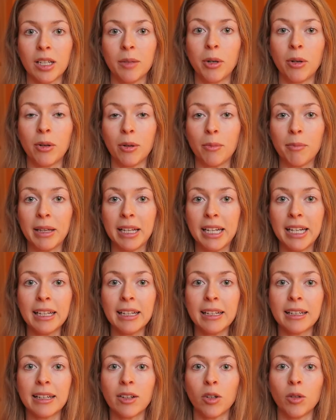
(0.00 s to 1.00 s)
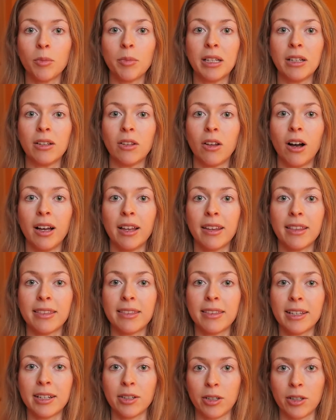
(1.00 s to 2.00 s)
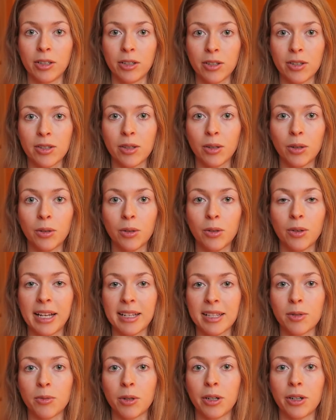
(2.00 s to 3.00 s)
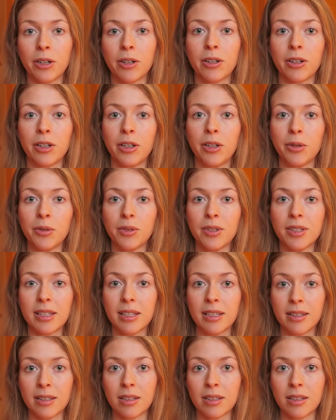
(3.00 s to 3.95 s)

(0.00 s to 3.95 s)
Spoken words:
about a minute, it'll be a lot thinner. So that's where you're going to use these